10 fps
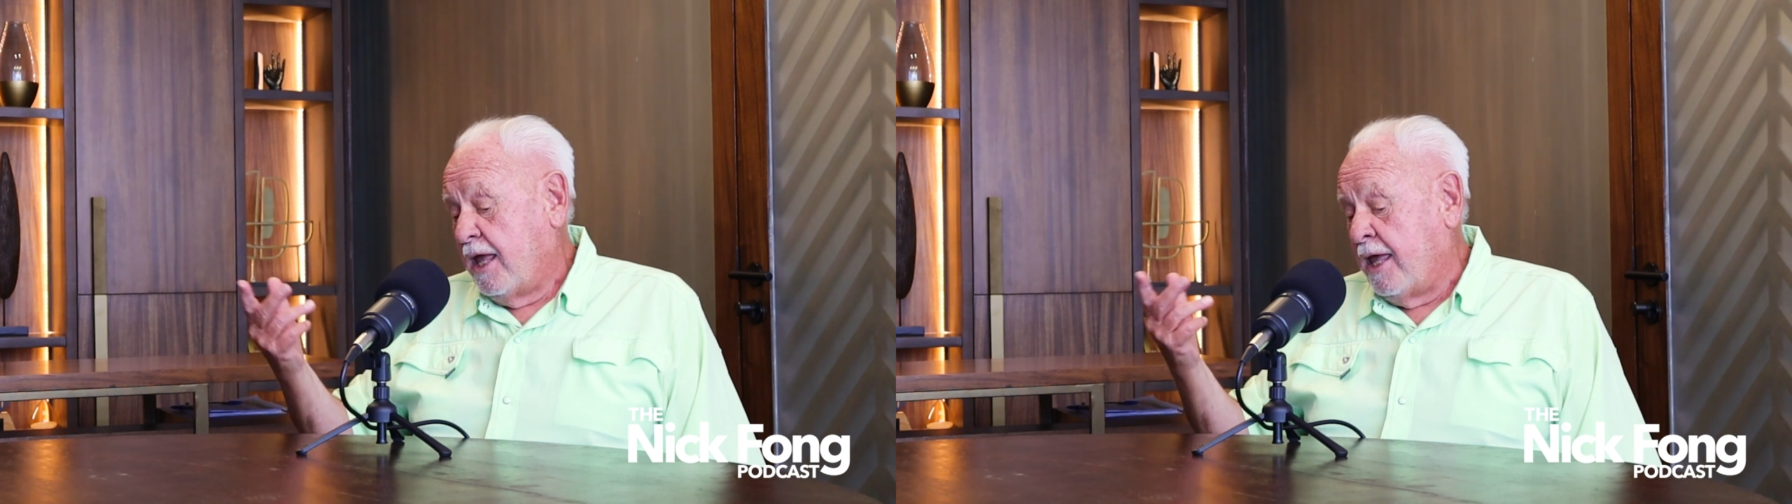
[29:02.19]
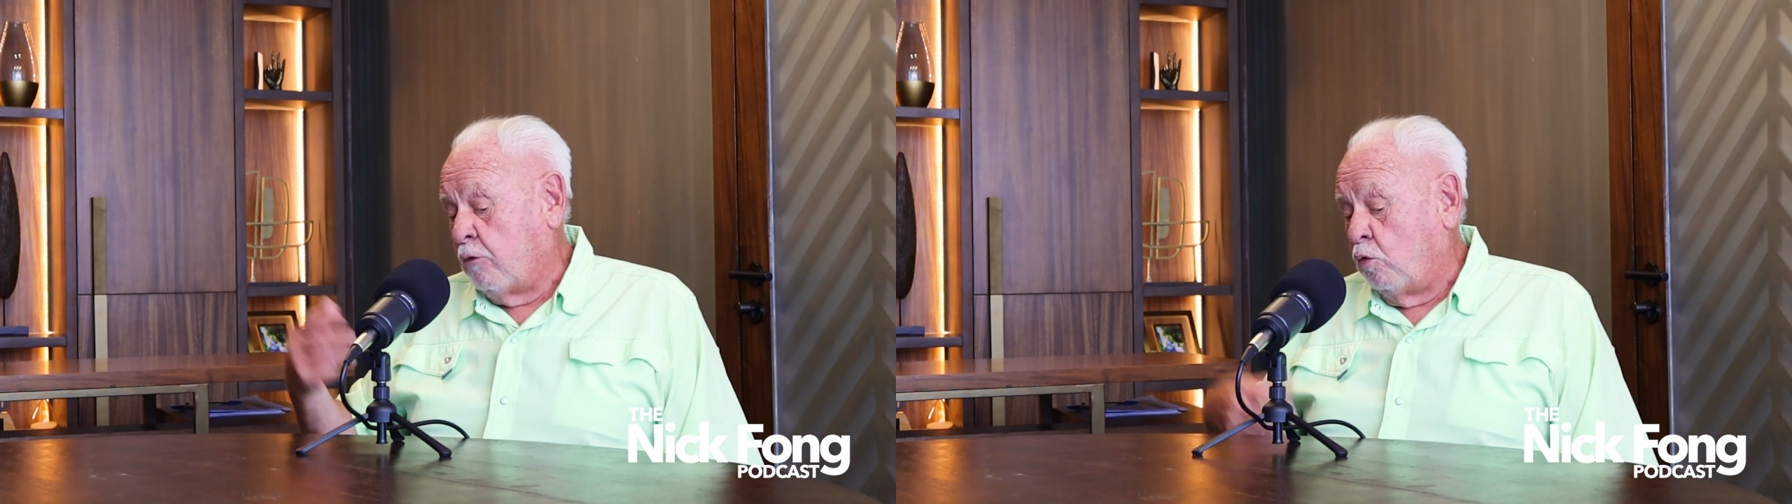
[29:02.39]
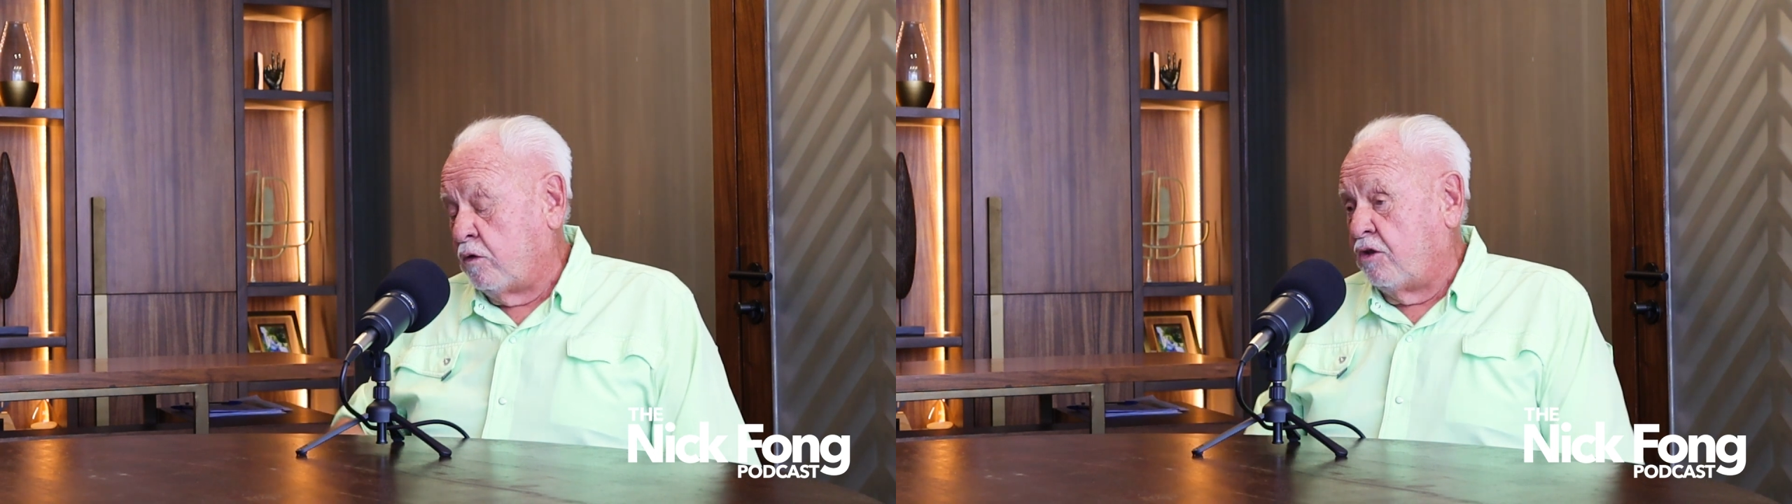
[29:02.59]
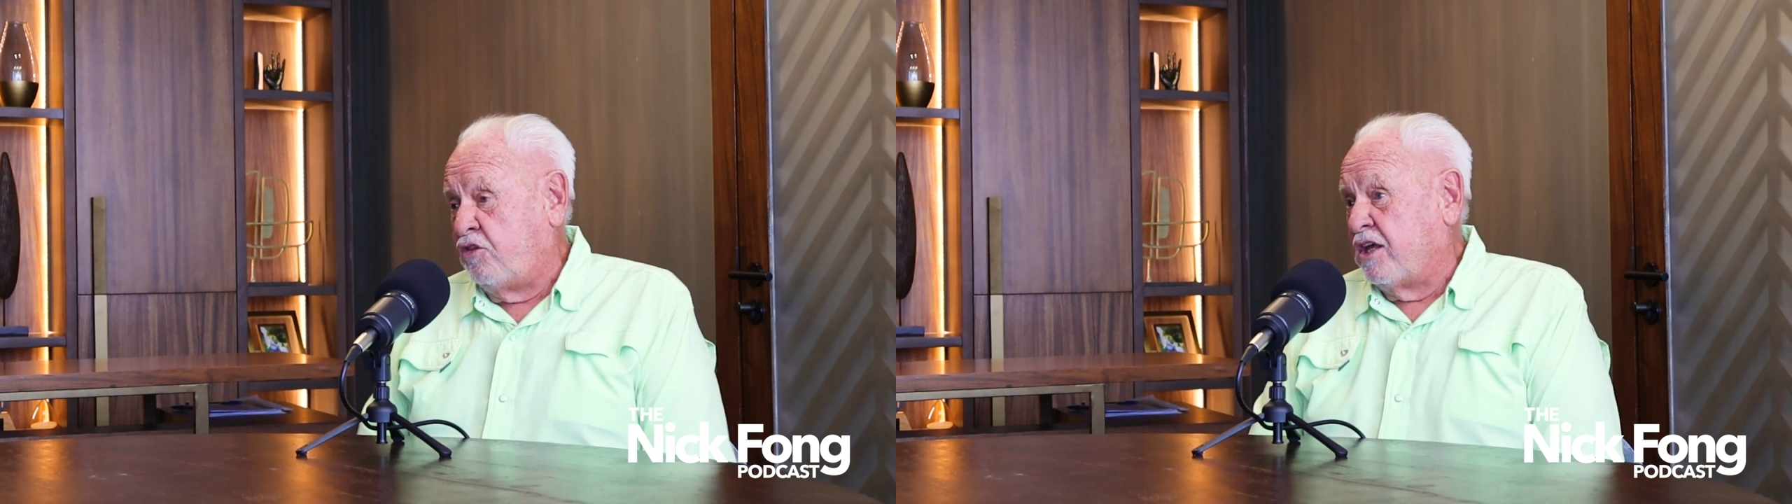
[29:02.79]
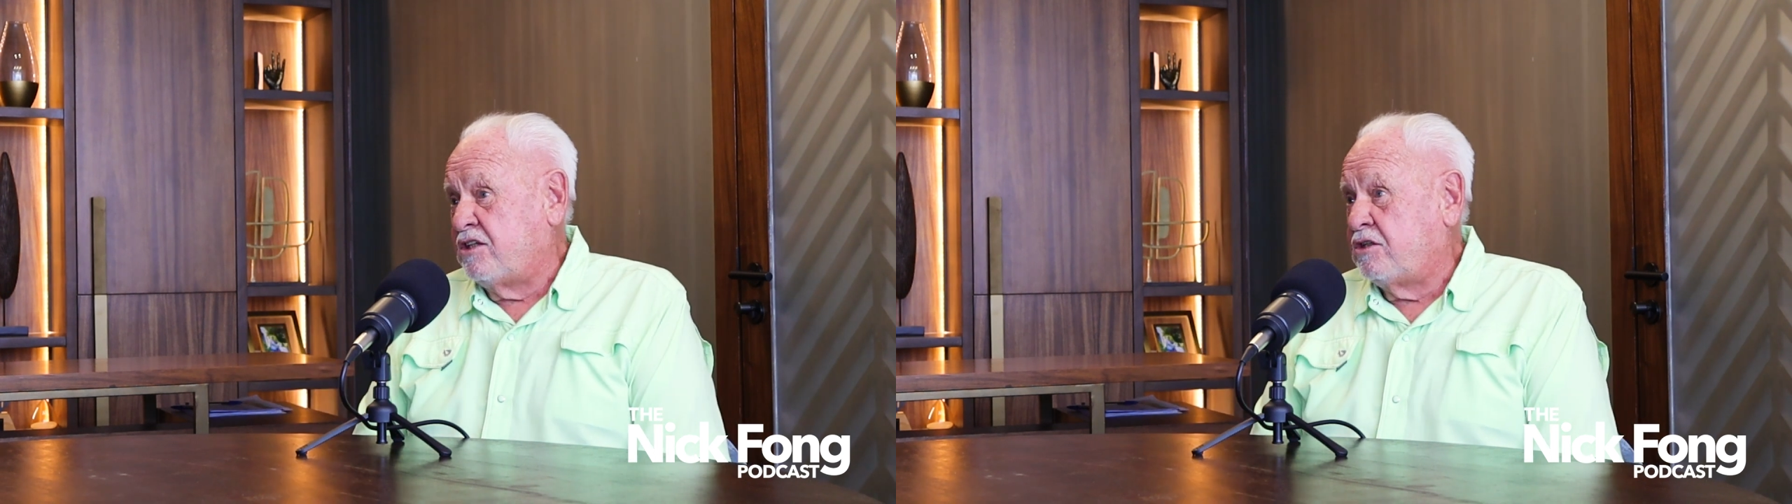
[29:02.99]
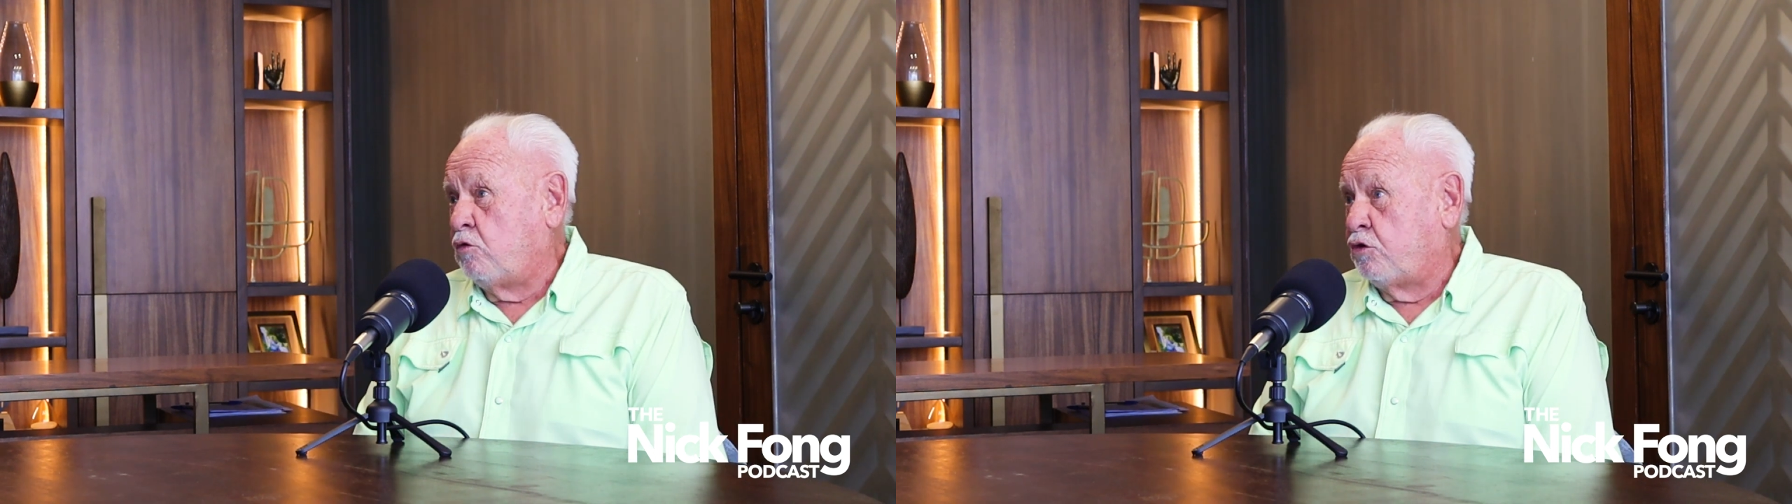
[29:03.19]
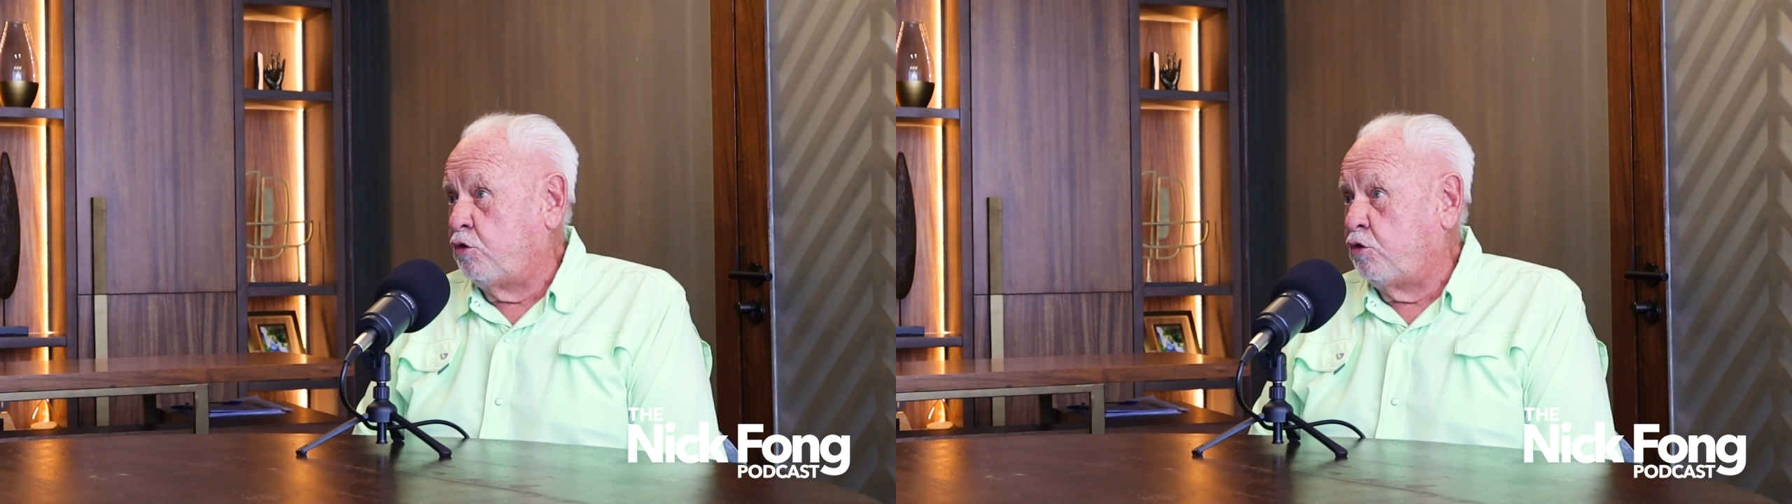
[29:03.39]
And one of the things that we're